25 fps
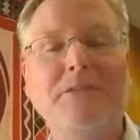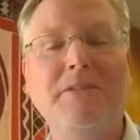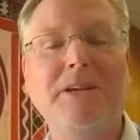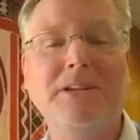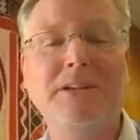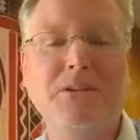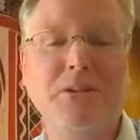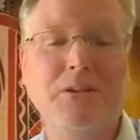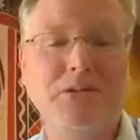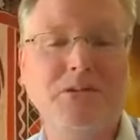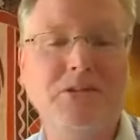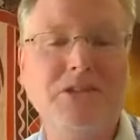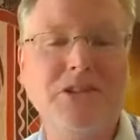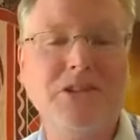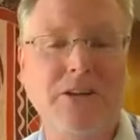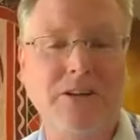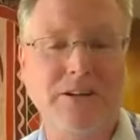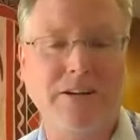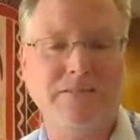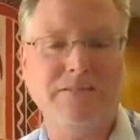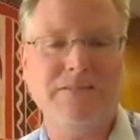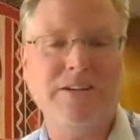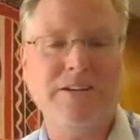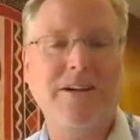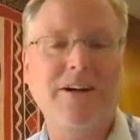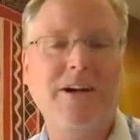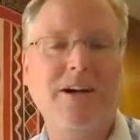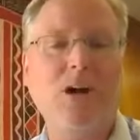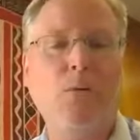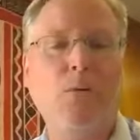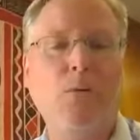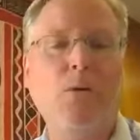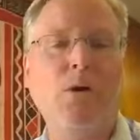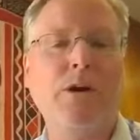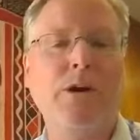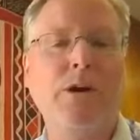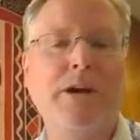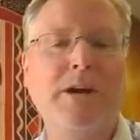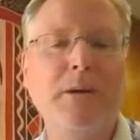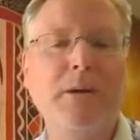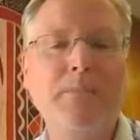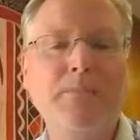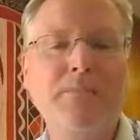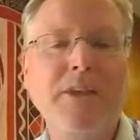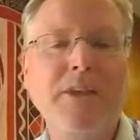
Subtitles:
I'd go start a work.